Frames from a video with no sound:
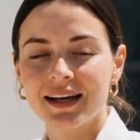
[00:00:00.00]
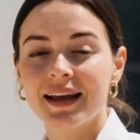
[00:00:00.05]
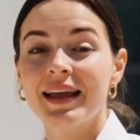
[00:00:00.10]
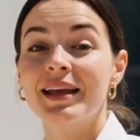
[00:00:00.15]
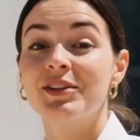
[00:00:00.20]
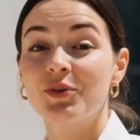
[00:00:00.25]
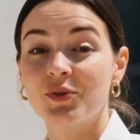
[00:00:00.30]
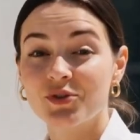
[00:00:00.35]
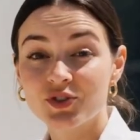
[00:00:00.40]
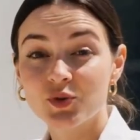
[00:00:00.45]

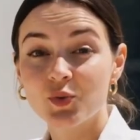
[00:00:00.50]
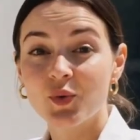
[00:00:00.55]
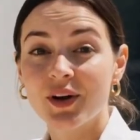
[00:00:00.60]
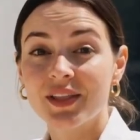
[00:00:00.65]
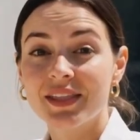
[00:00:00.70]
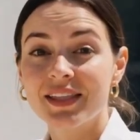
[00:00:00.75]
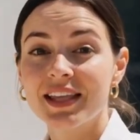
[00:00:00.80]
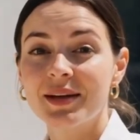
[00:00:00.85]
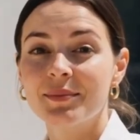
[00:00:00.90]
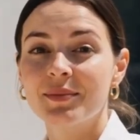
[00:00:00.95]
It's also
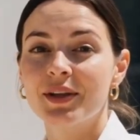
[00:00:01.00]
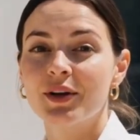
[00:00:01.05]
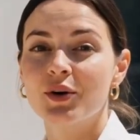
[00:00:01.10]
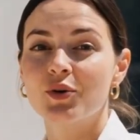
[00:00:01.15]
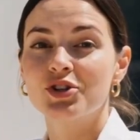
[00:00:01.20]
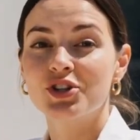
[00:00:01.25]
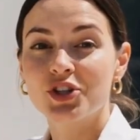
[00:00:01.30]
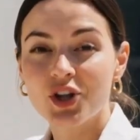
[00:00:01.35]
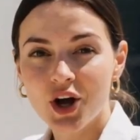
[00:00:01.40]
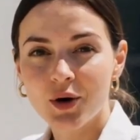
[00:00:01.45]
worth keeping your
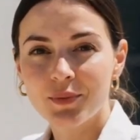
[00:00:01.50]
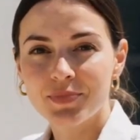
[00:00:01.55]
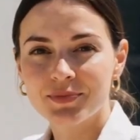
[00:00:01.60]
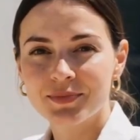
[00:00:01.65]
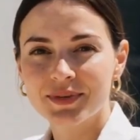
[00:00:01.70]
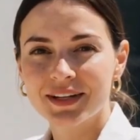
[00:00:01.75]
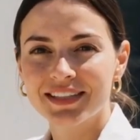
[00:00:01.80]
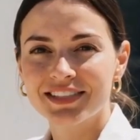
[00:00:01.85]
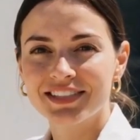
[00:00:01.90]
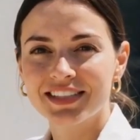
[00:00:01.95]
sharps
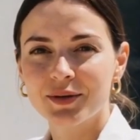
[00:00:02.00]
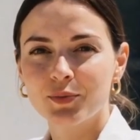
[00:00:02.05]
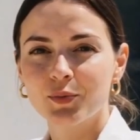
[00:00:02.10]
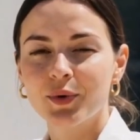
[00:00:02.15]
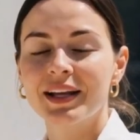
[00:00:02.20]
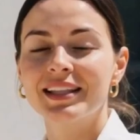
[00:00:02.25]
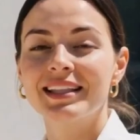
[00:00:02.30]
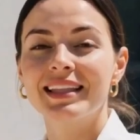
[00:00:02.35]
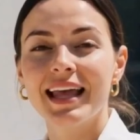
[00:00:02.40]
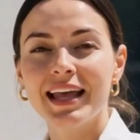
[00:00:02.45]
bin
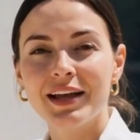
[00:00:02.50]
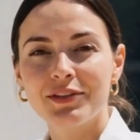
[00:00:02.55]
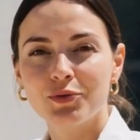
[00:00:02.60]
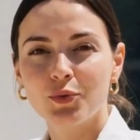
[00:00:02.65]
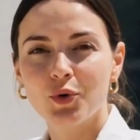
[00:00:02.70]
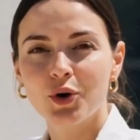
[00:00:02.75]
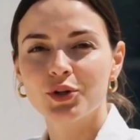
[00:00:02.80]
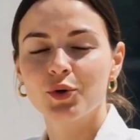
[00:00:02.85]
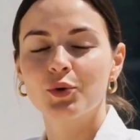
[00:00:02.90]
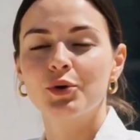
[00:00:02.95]
somewhere safe
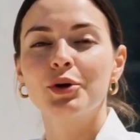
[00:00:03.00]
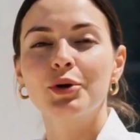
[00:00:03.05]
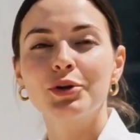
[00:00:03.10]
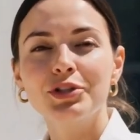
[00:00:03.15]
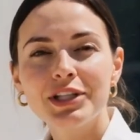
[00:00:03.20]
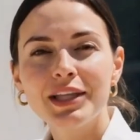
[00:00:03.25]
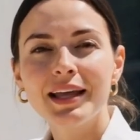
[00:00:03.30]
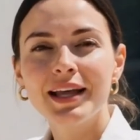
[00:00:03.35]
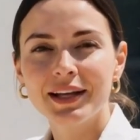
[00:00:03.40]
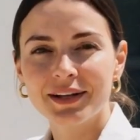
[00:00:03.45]
while you're
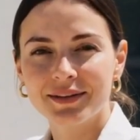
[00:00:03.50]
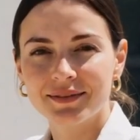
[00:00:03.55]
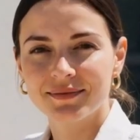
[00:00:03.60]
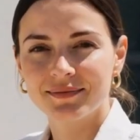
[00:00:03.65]
using it.